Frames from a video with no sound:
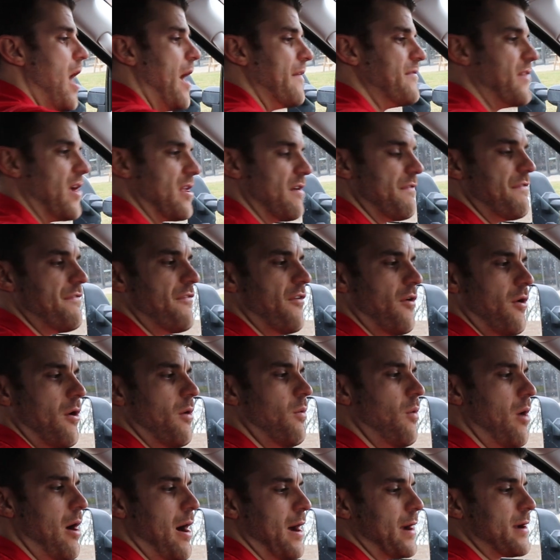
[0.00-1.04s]
I've done a
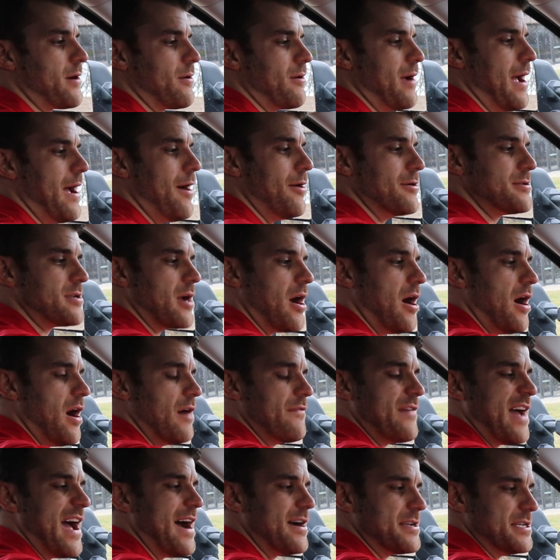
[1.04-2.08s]
full walk around
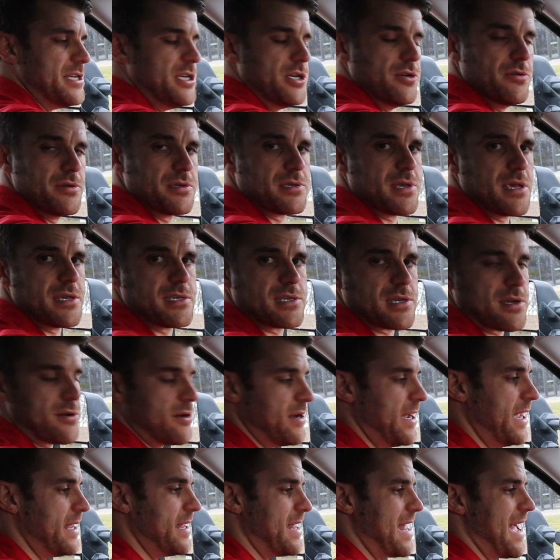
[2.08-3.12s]
of how to use this
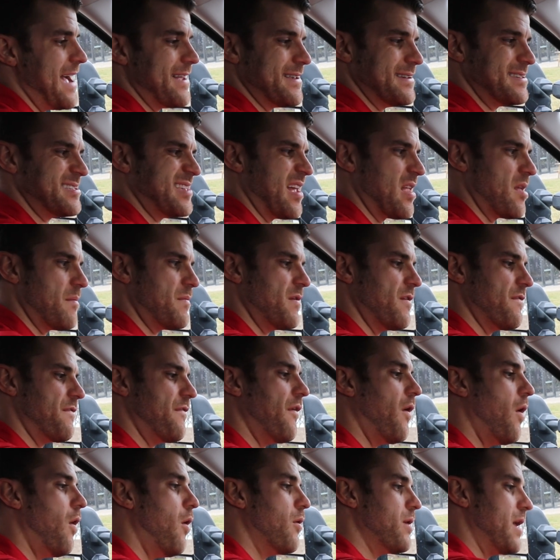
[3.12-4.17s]
screen and how to set up your
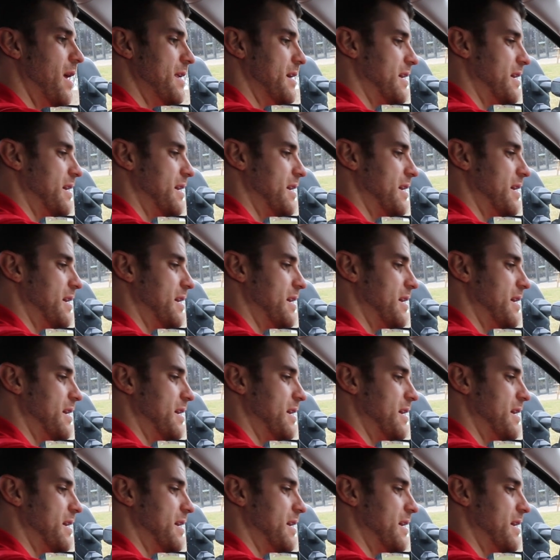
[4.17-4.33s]
phone,